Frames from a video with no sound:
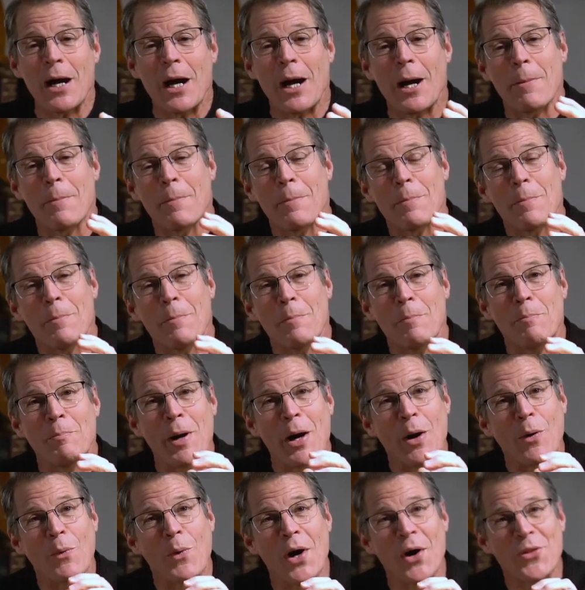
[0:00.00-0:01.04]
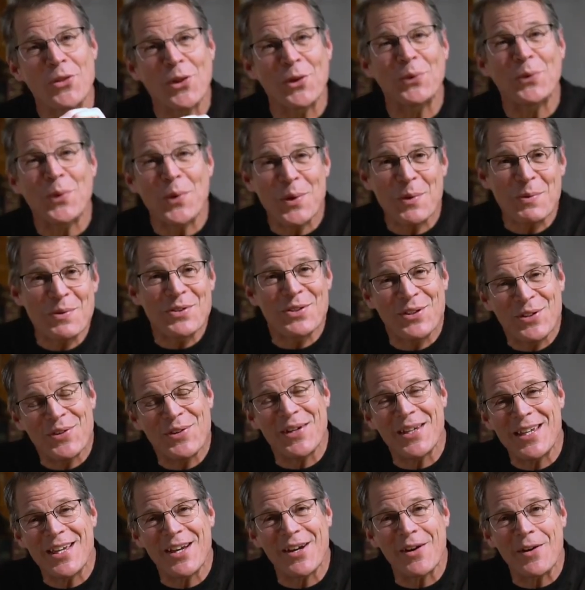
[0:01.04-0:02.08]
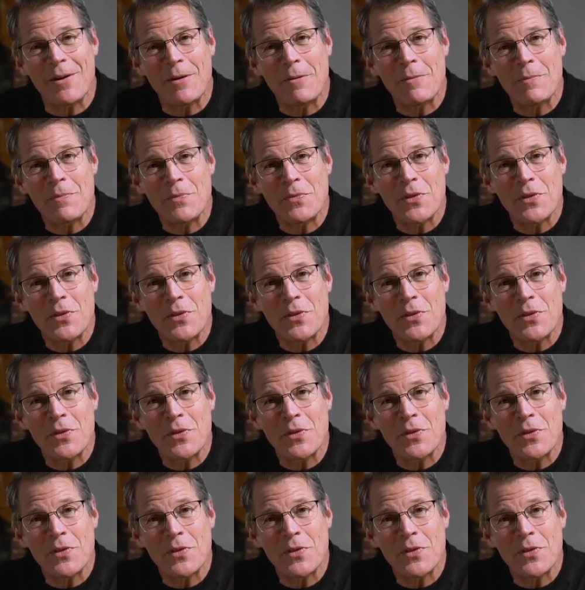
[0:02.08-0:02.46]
But what the Lord was doing here,